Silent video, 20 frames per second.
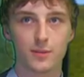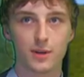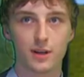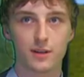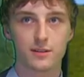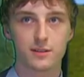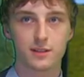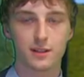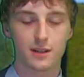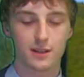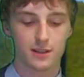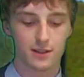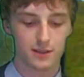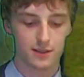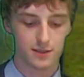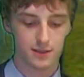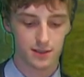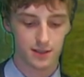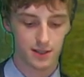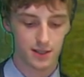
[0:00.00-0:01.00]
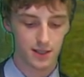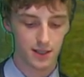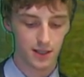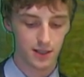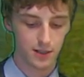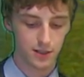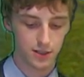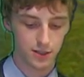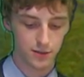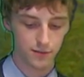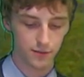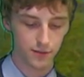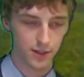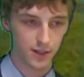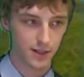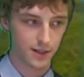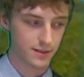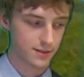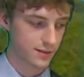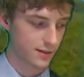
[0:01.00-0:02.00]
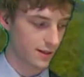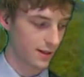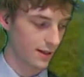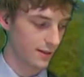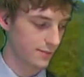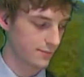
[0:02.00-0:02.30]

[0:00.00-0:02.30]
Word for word: about uh, this quiche fiesta.